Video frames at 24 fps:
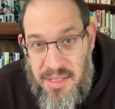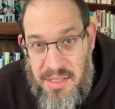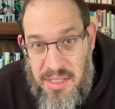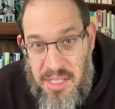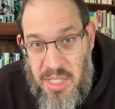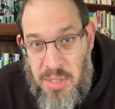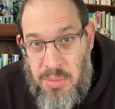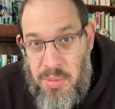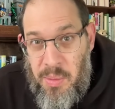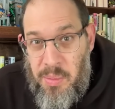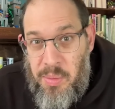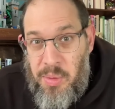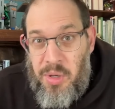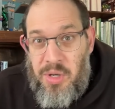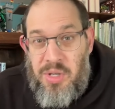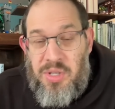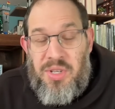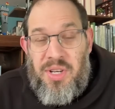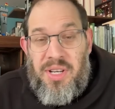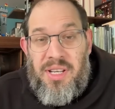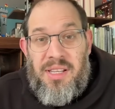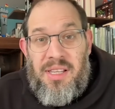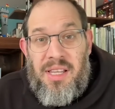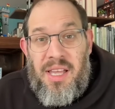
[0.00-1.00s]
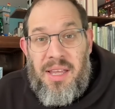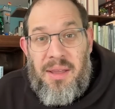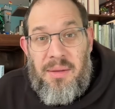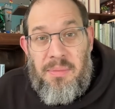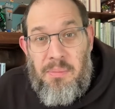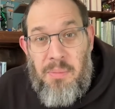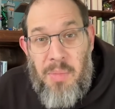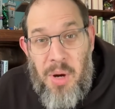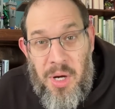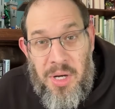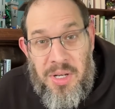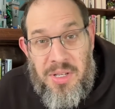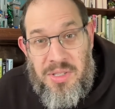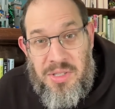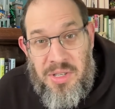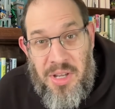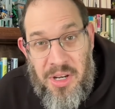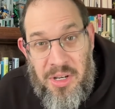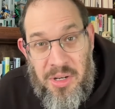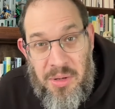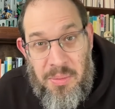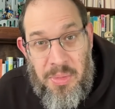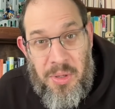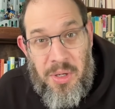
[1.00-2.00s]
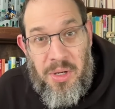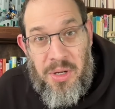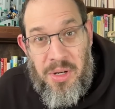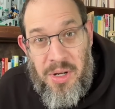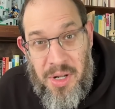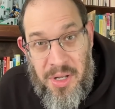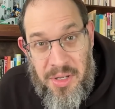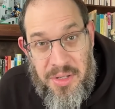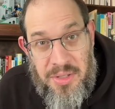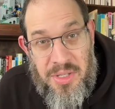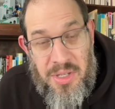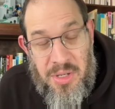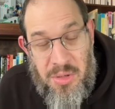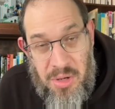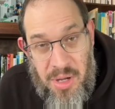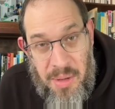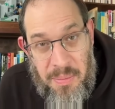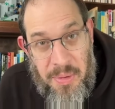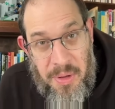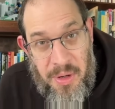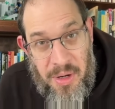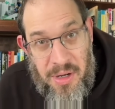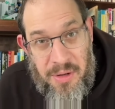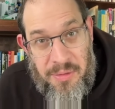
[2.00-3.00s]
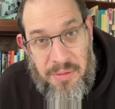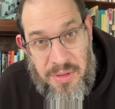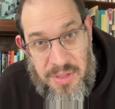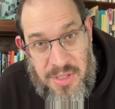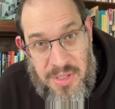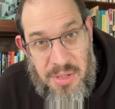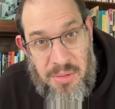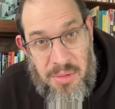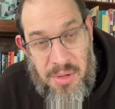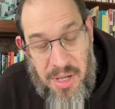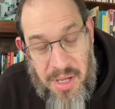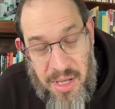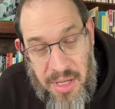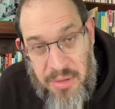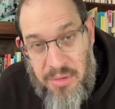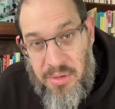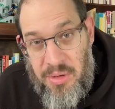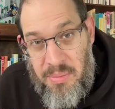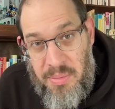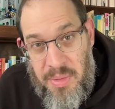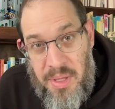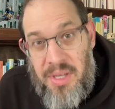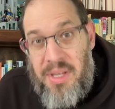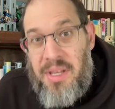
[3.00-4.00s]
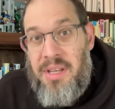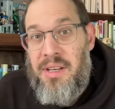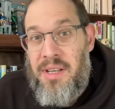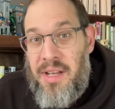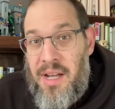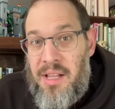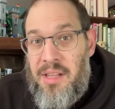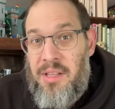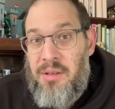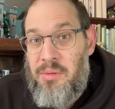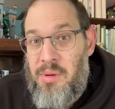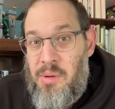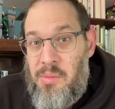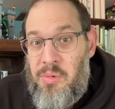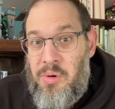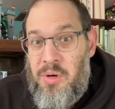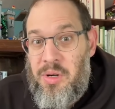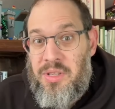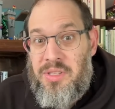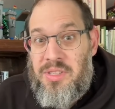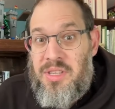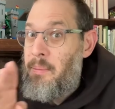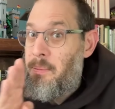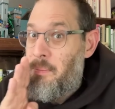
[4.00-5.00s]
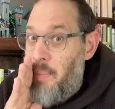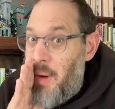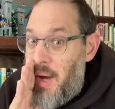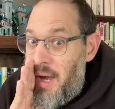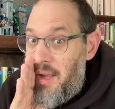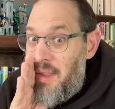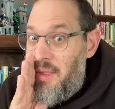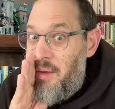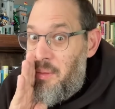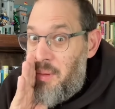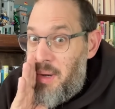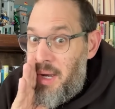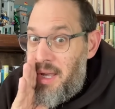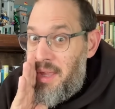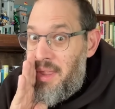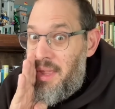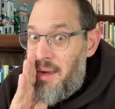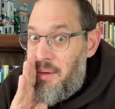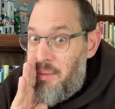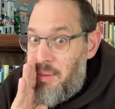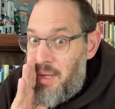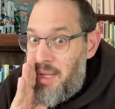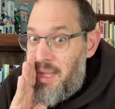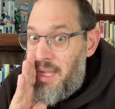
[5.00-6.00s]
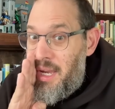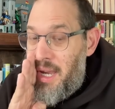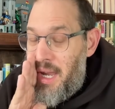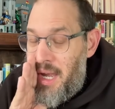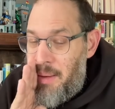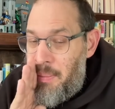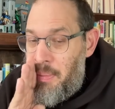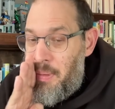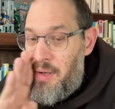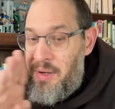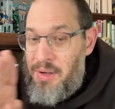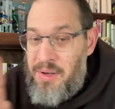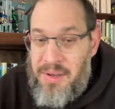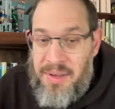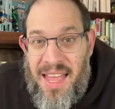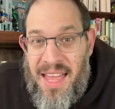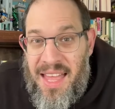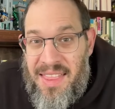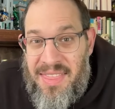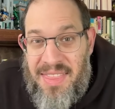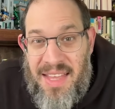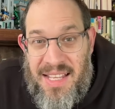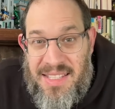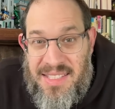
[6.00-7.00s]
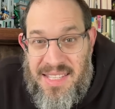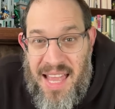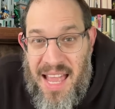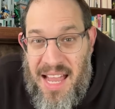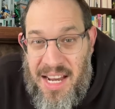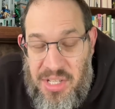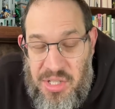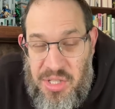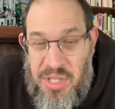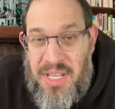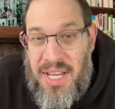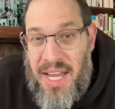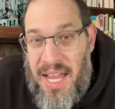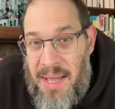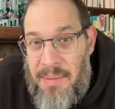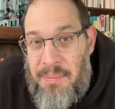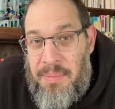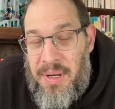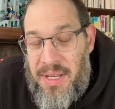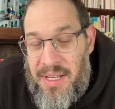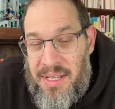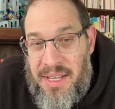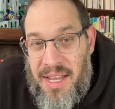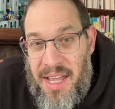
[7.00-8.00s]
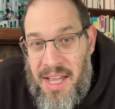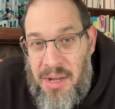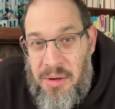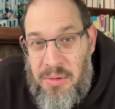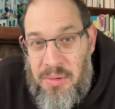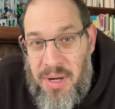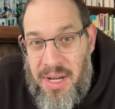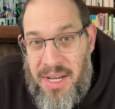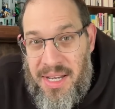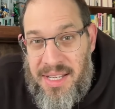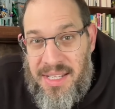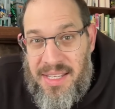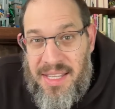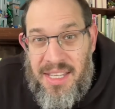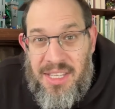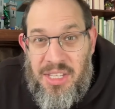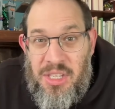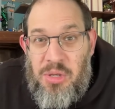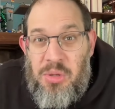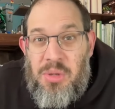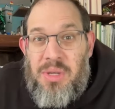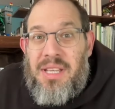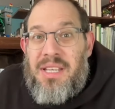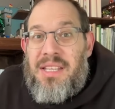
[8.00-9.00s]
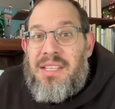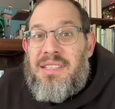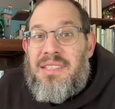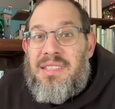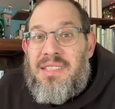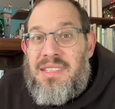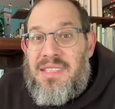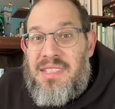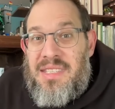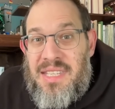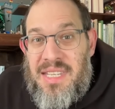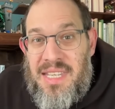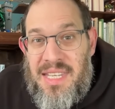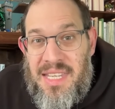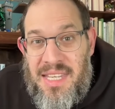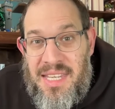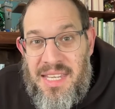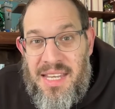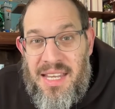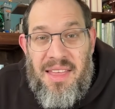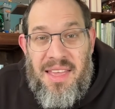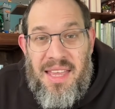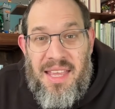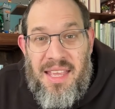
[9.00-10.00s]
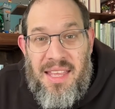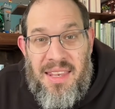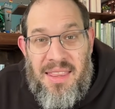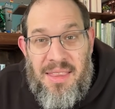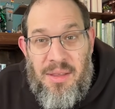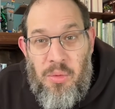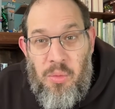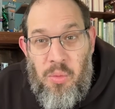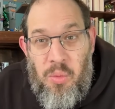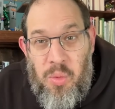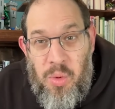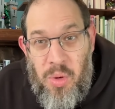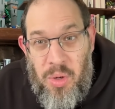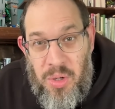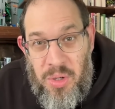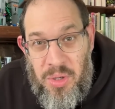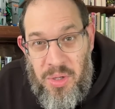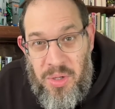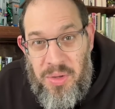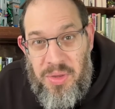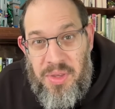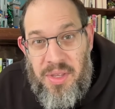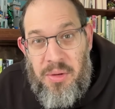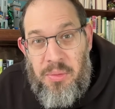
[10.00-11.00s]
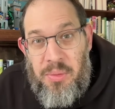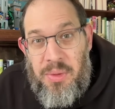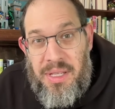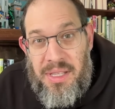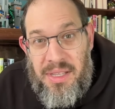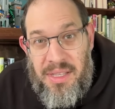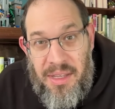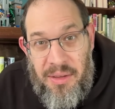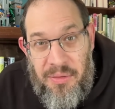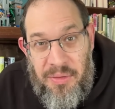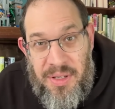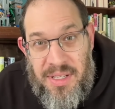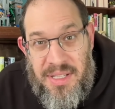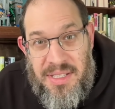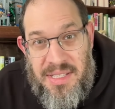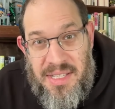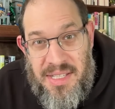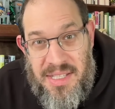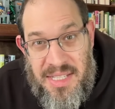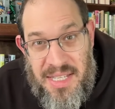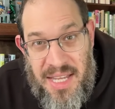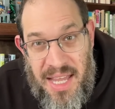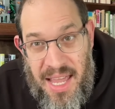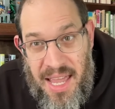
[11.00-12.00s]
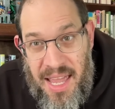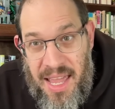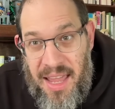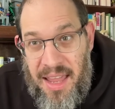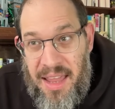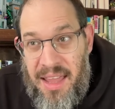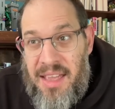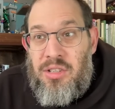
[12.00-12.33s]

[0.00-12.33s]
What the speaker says: disproportionate. Like Mark Zuckerberg calls you up and offers you $100 million rewards. By the way, that really happened. That's actually happening now, right? Like you can see in the world that we live in today,